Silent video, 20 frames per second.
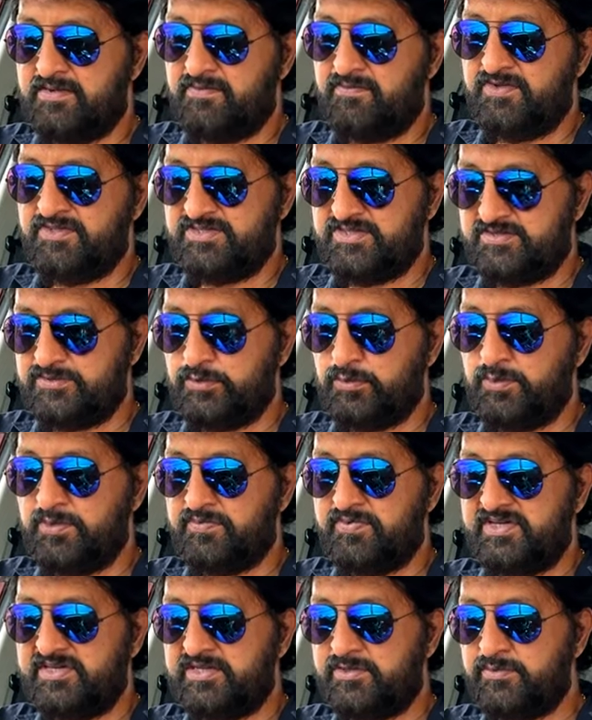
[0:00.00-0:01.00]
Which SUV
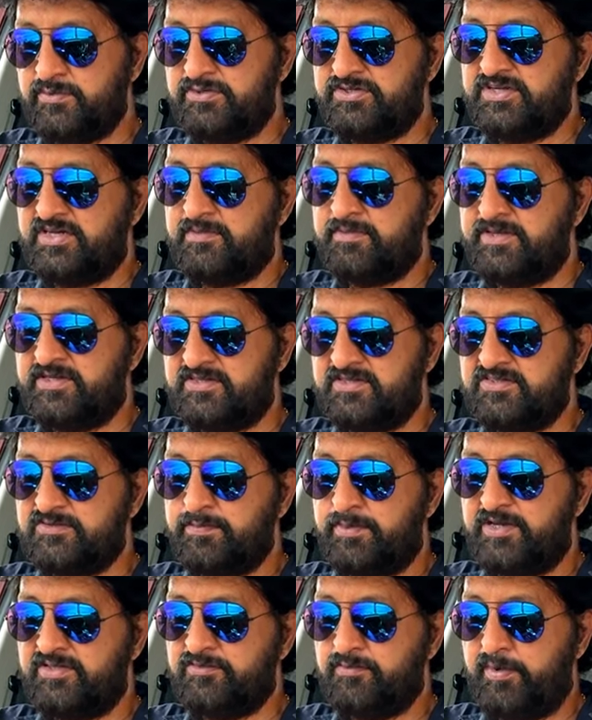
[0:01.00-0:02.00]
will give you, tell me in this
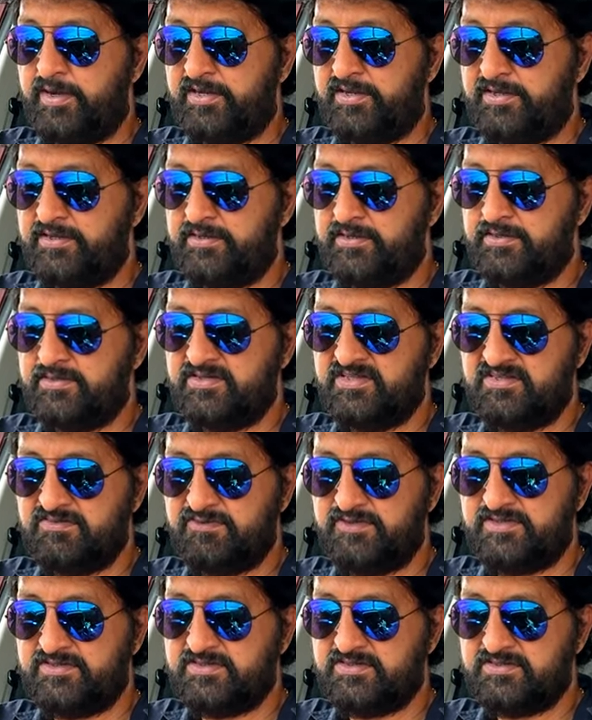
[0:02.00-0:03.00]
price bracket. These
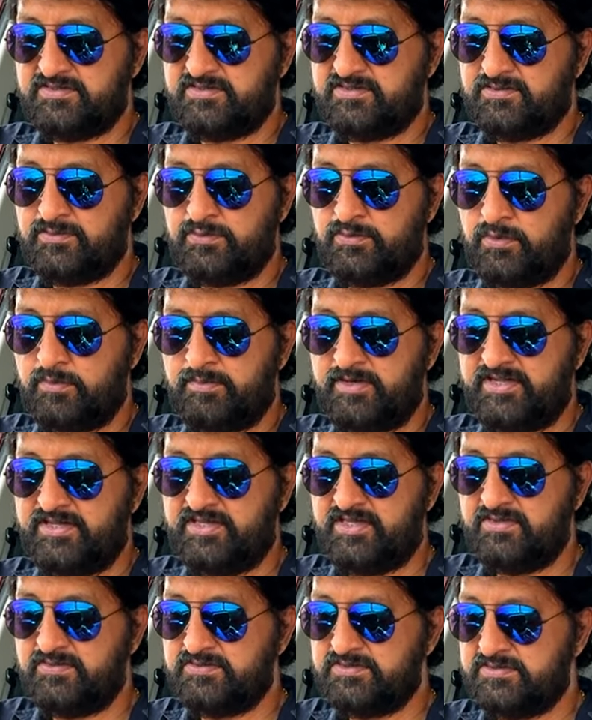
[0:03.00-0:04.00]
features nobody
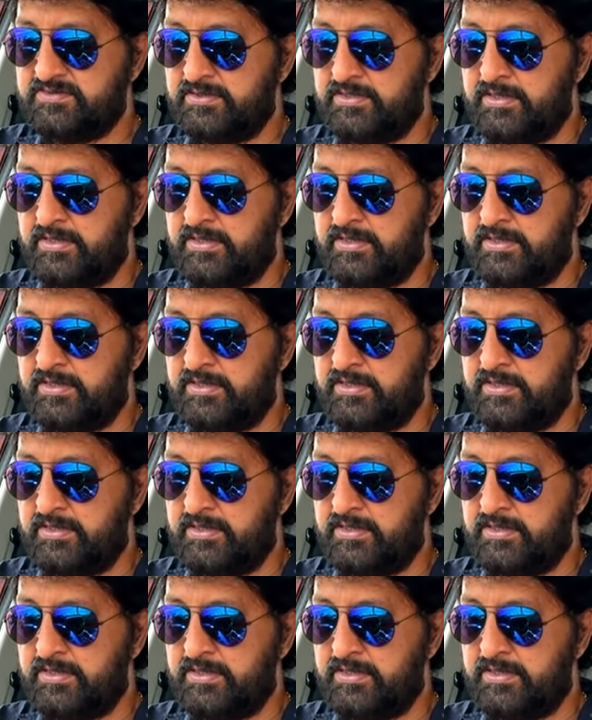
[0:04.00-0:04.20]
gives.